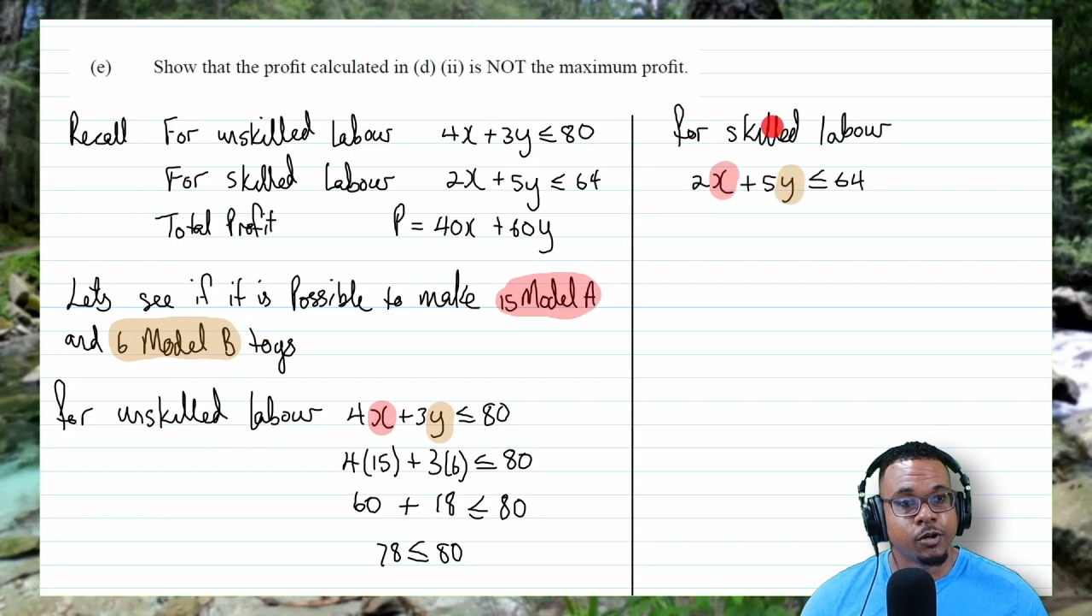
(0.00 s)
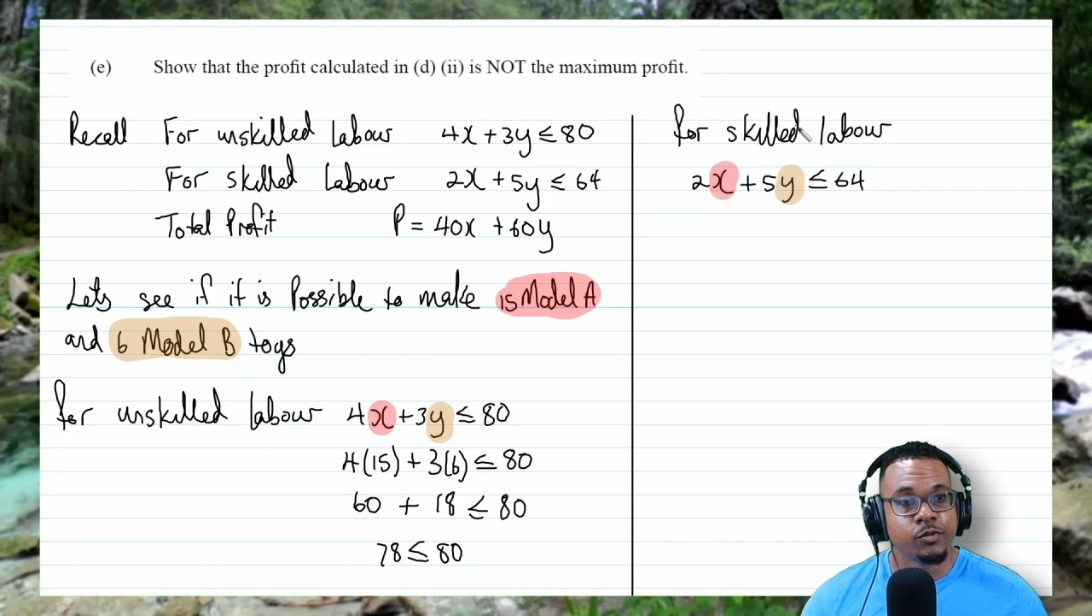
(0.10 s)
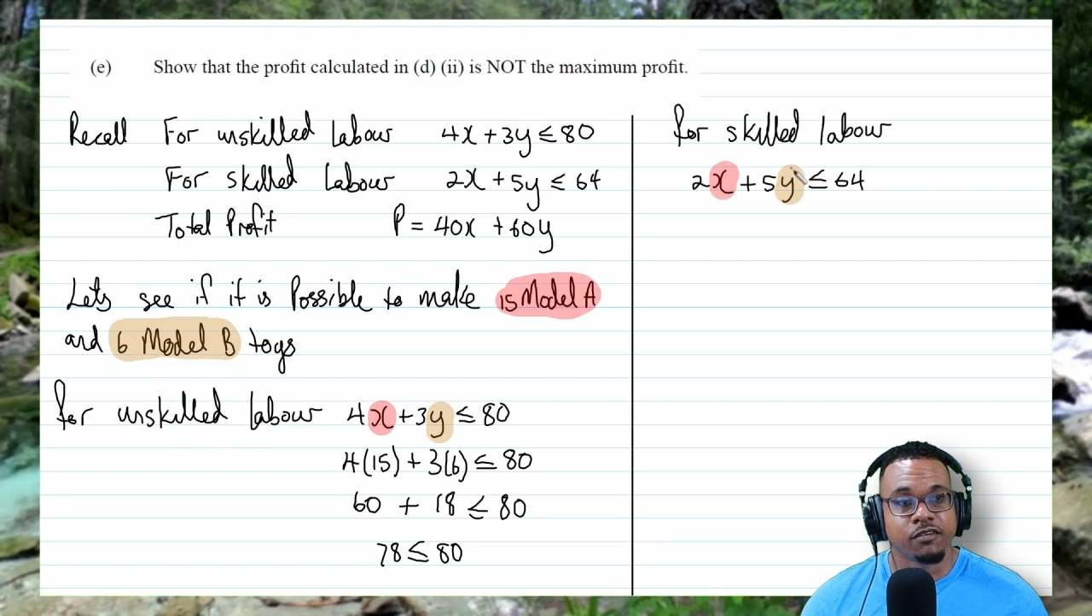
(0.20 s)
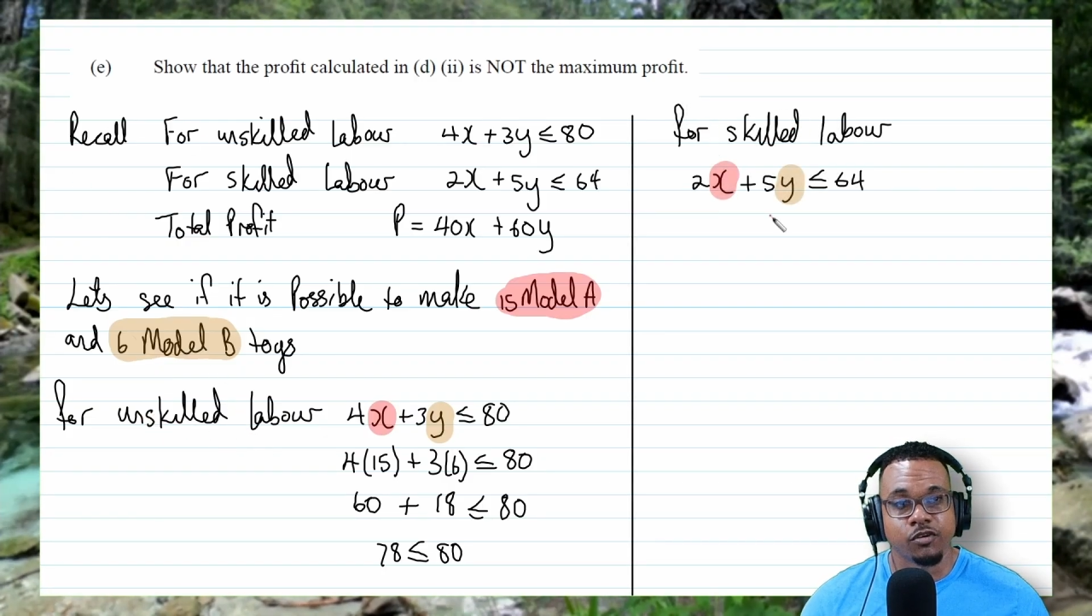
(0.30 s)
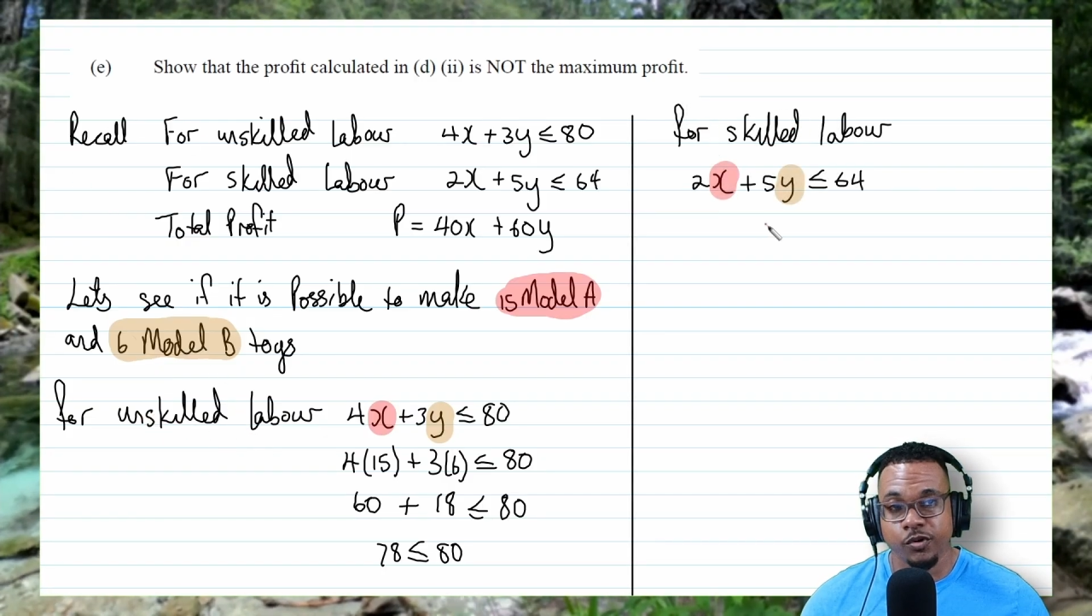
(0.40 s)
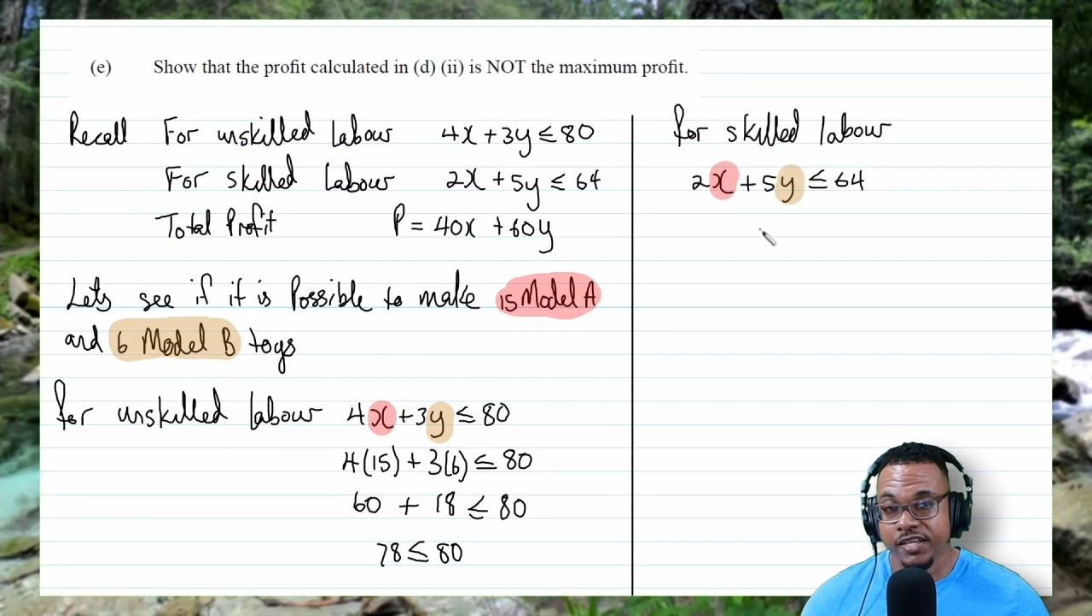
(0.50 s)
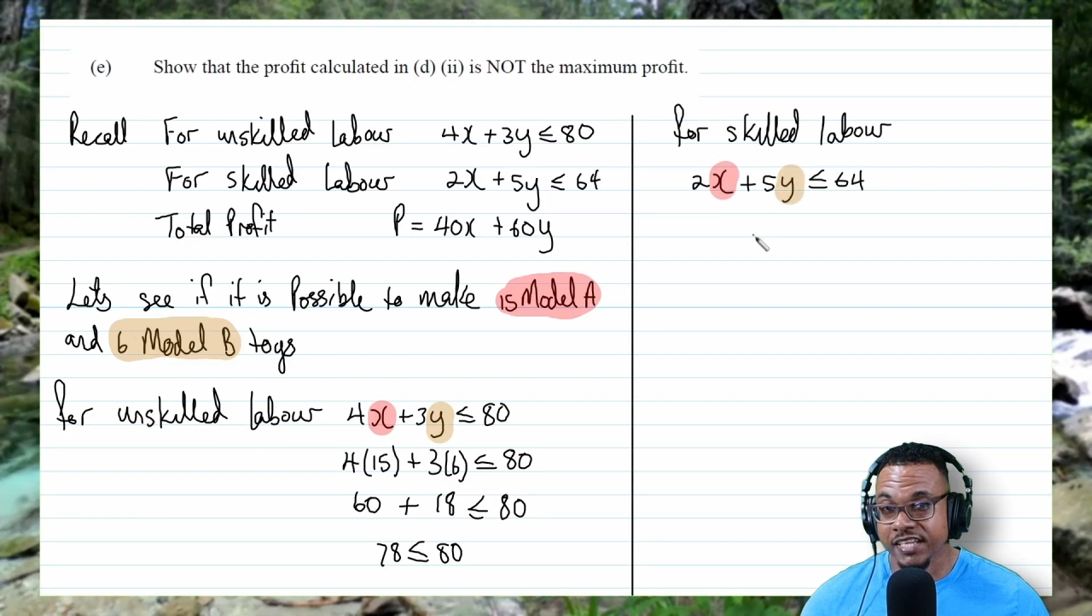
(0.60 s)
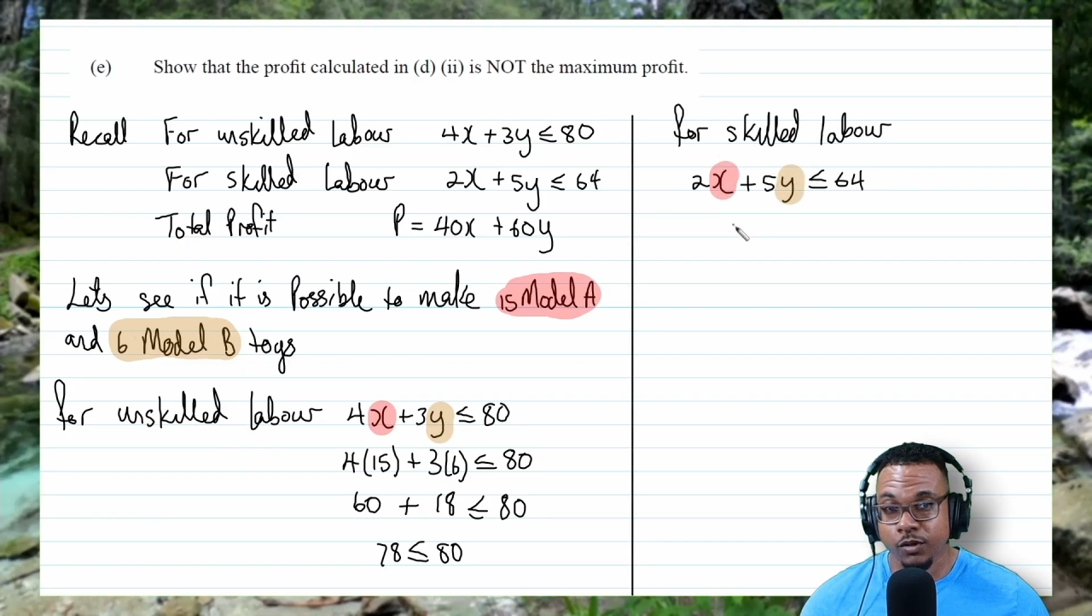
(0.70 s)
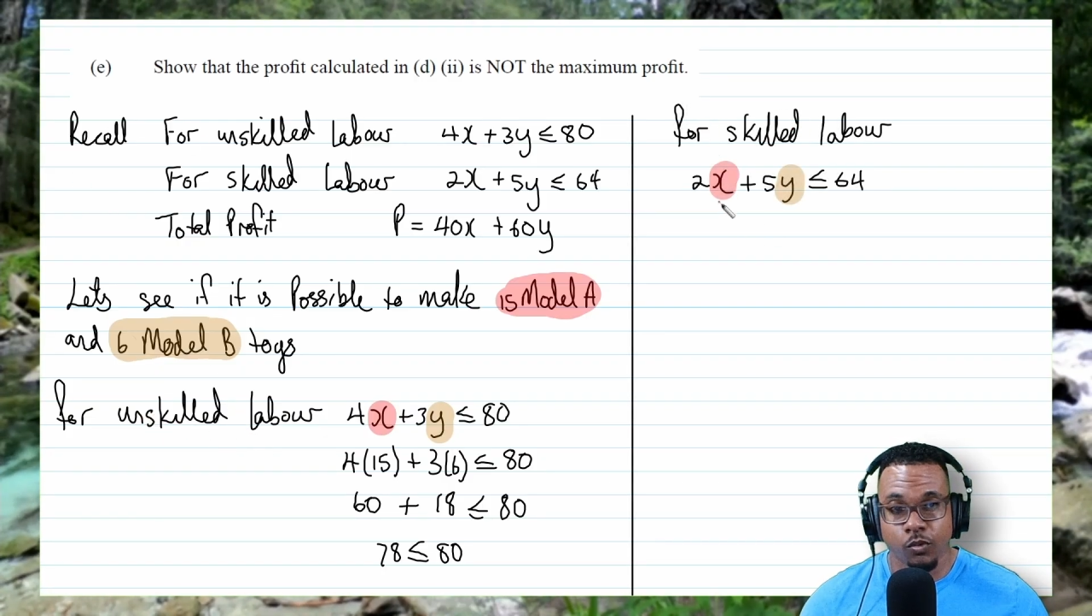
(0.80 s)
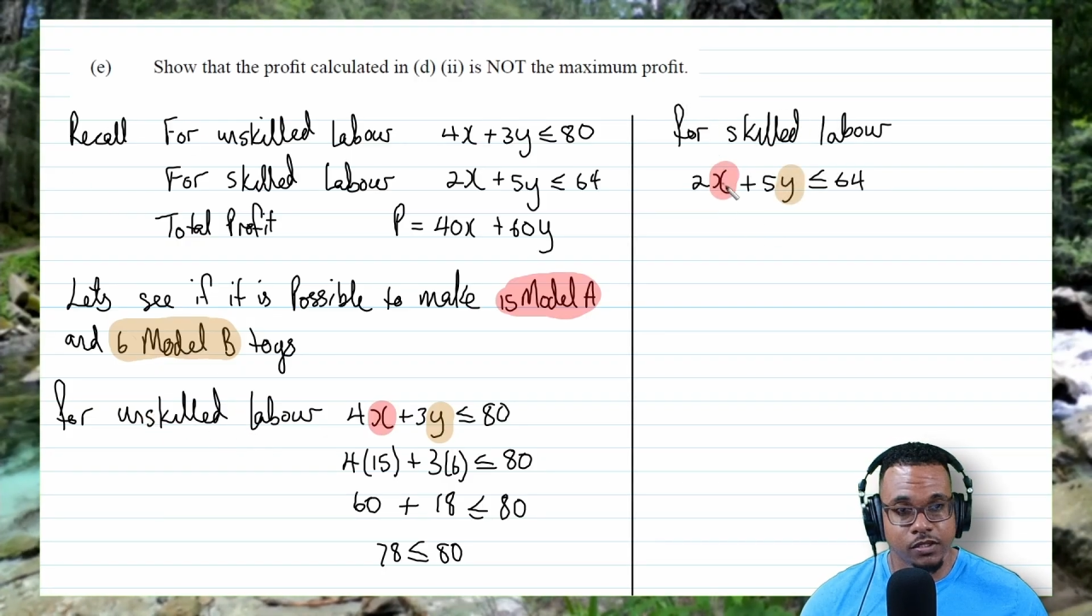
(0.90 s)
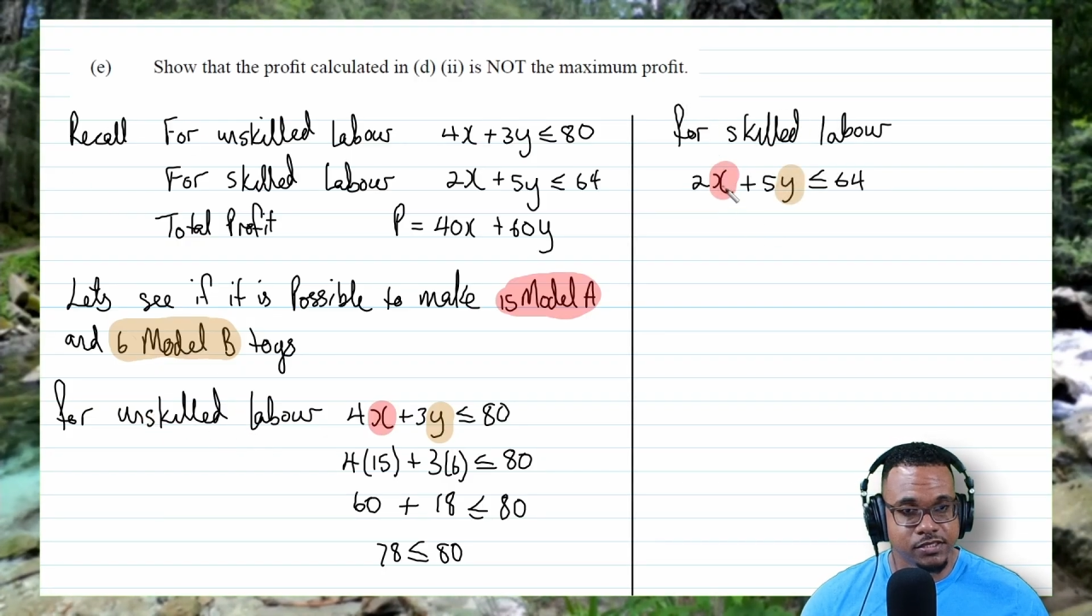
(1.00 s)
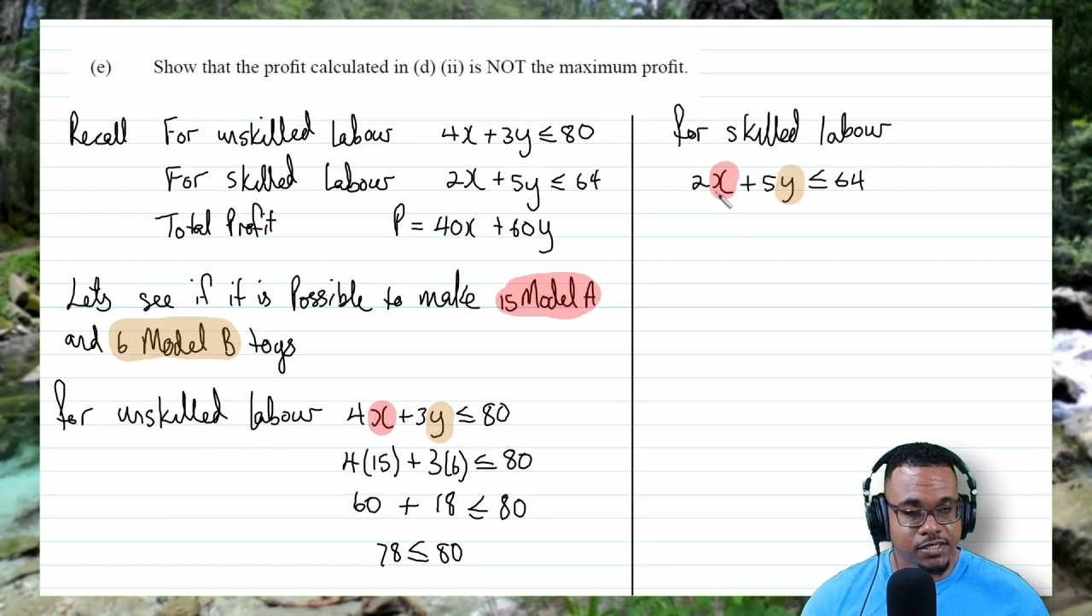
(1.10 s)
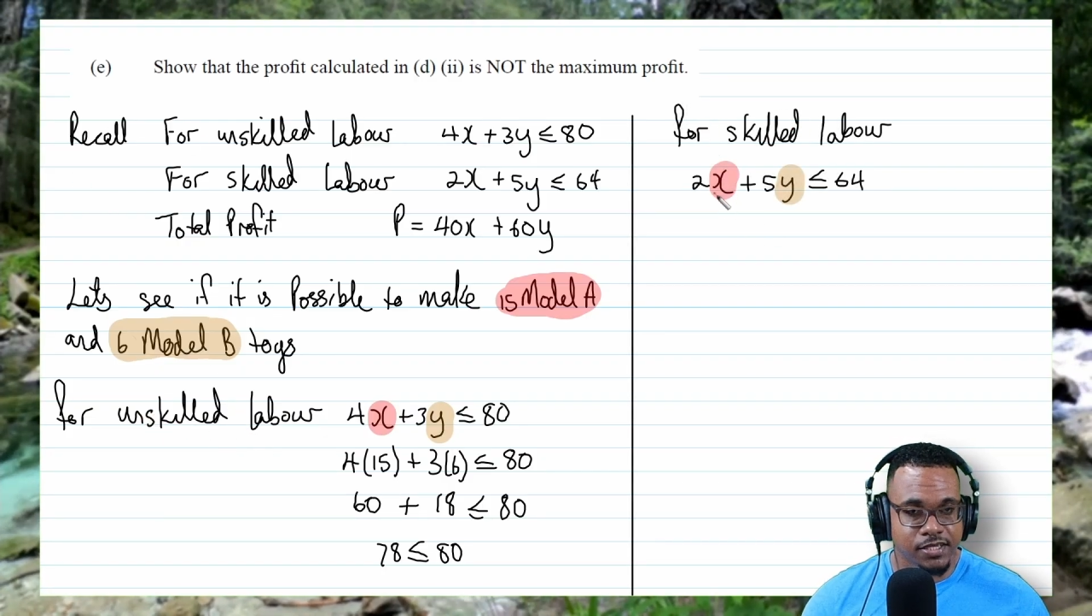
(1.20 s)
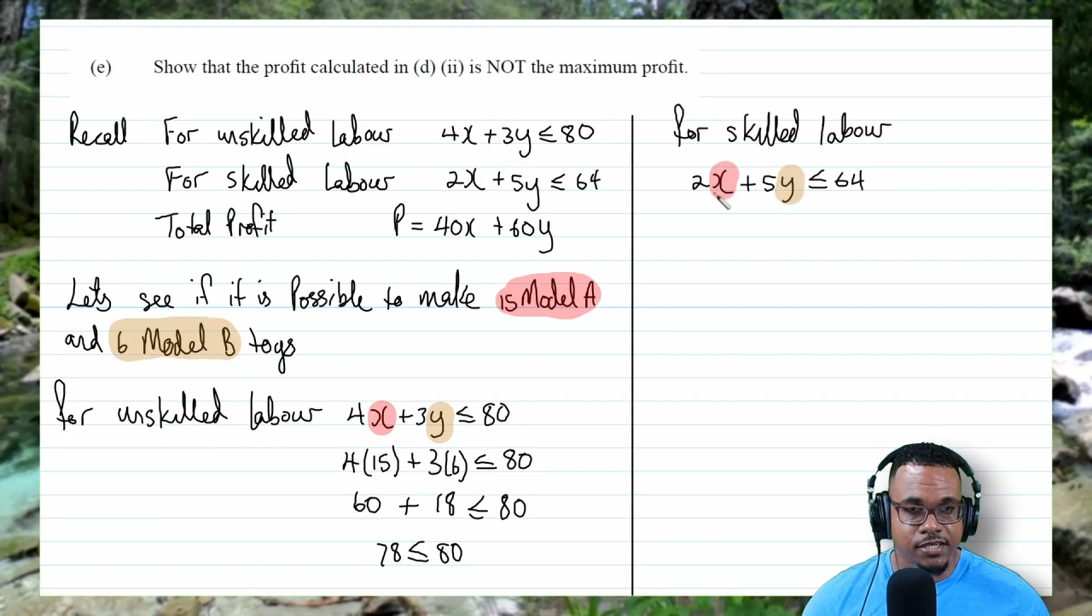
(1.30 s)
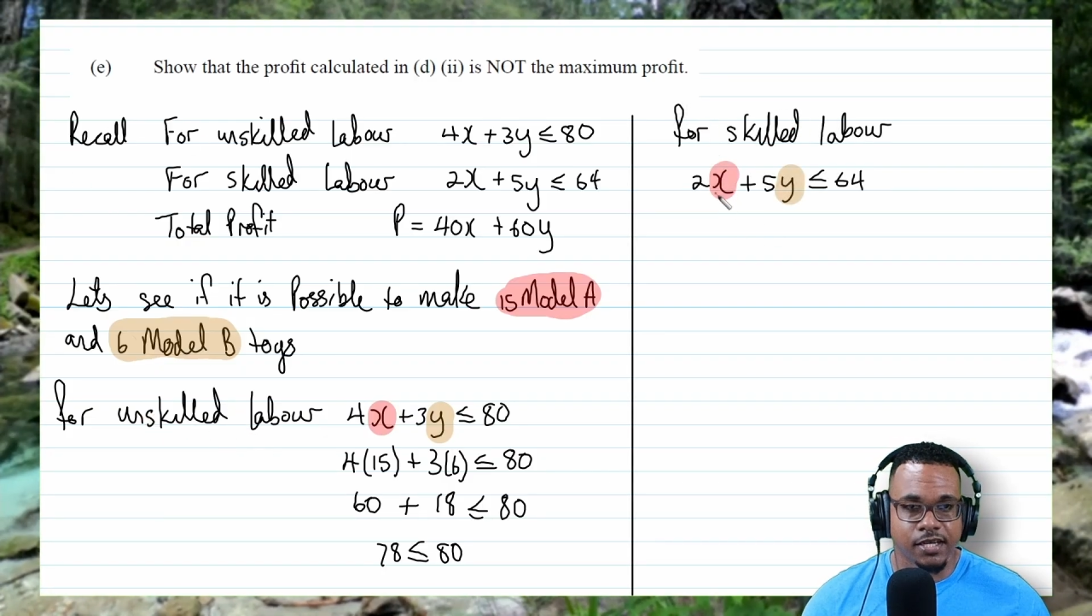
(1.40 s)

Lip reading: we have our inequality again,